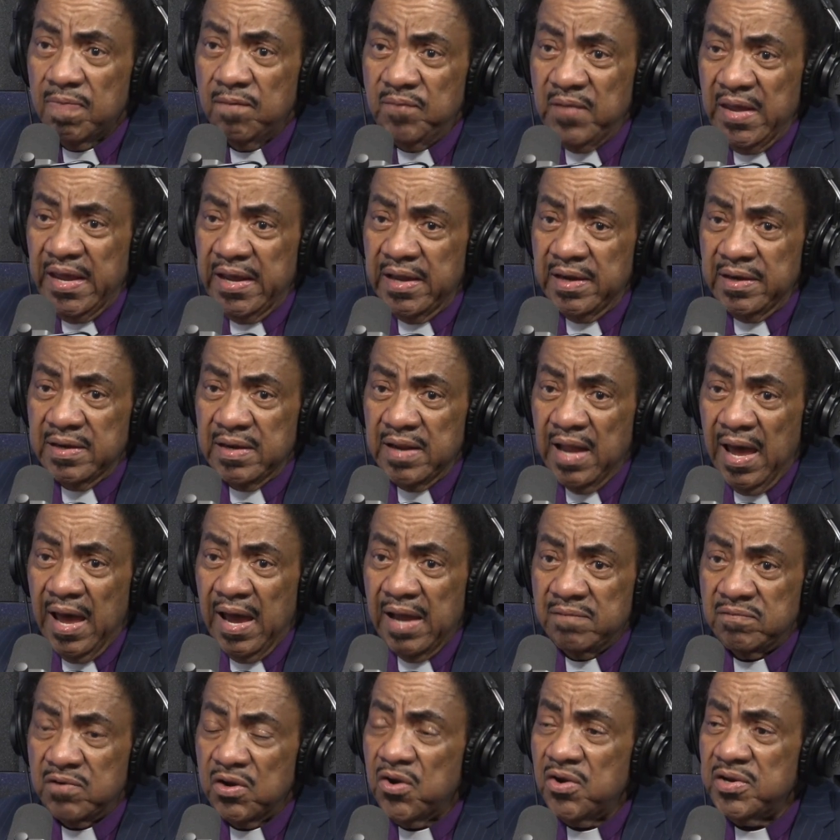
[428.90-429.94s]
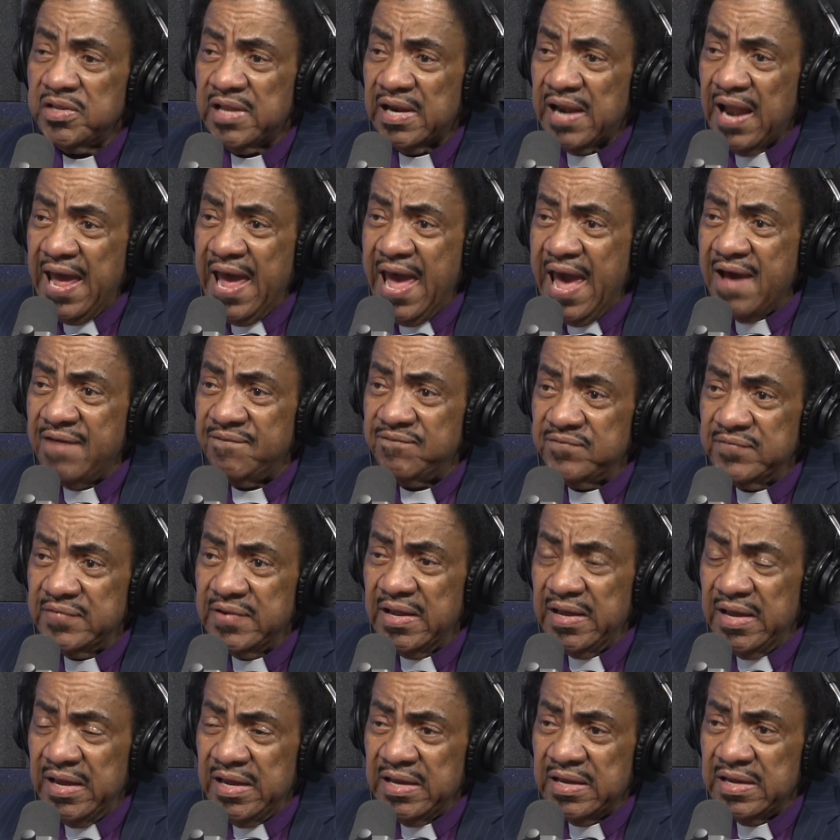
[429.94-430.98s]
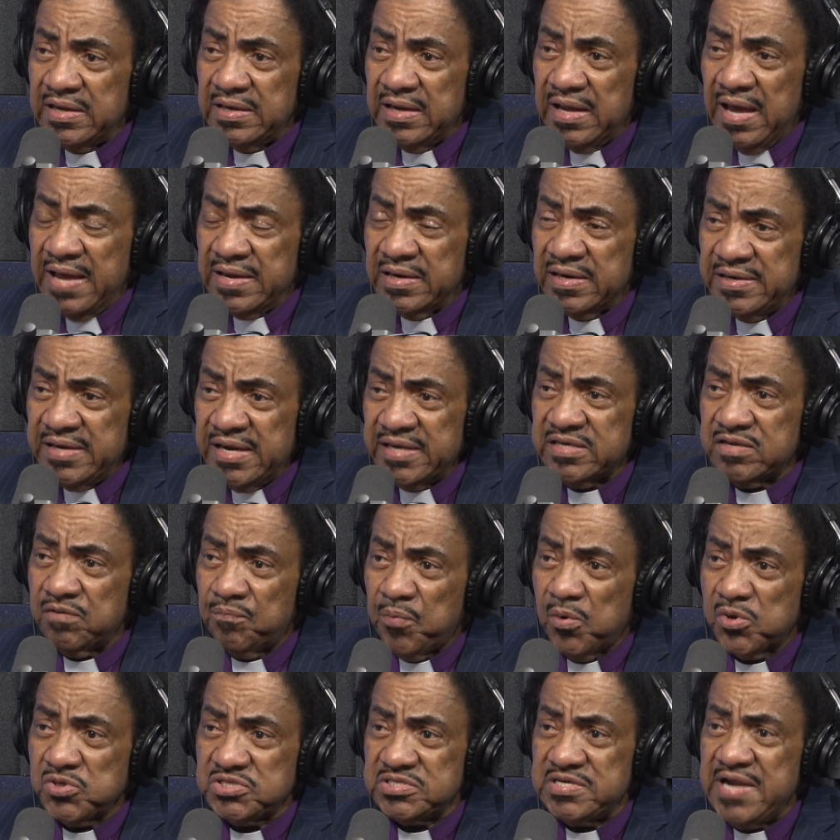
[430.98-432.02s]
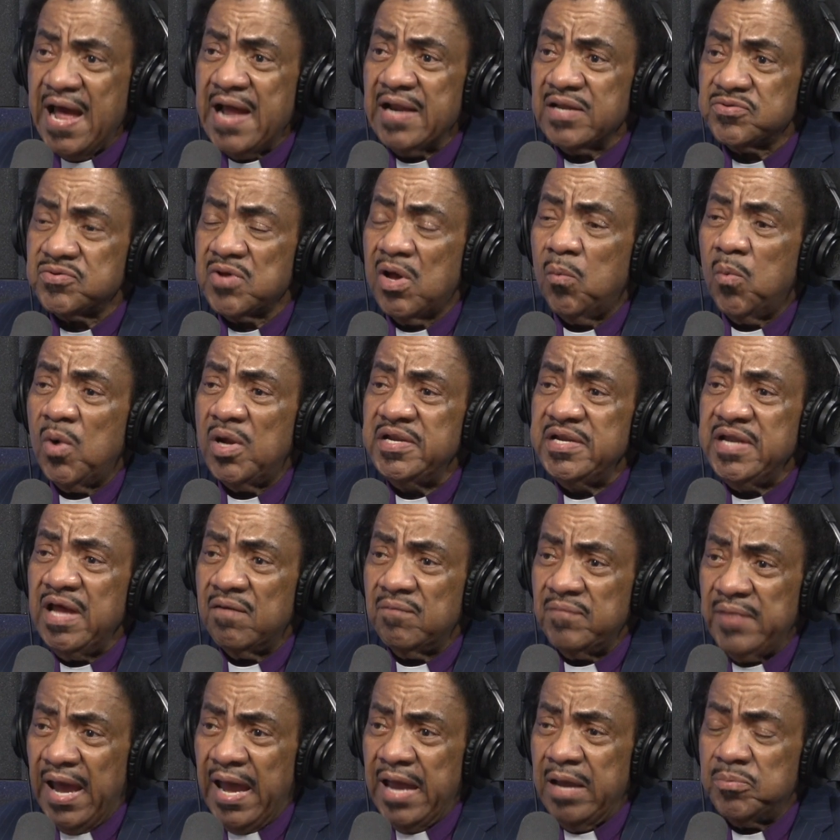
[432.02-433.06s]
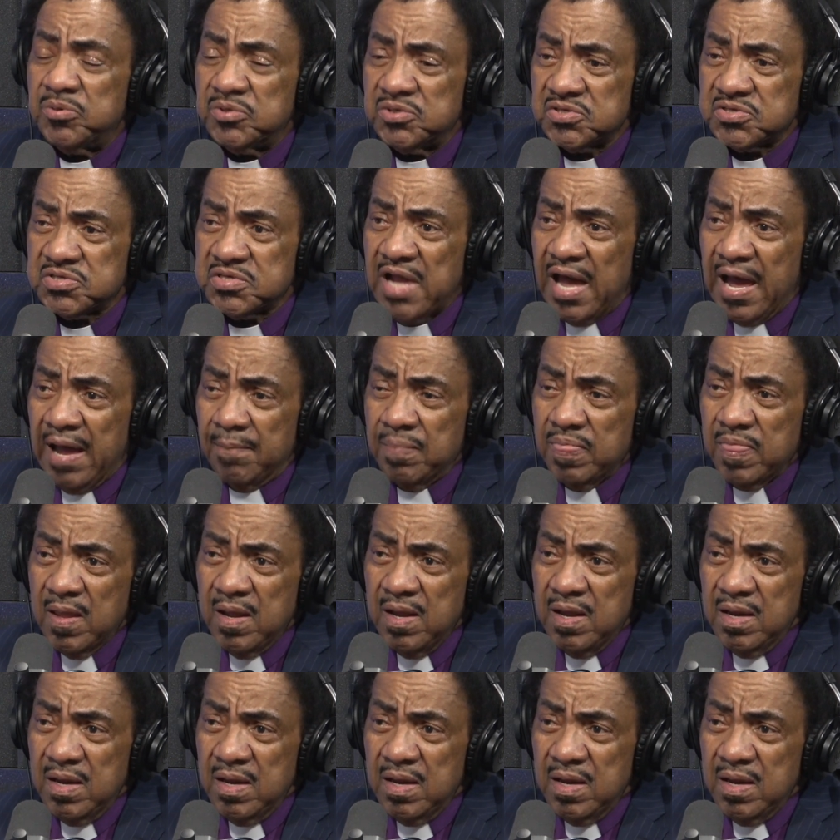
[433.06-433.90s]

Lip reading: and I learned that I have an addictive personality, so I wasn't able to stop.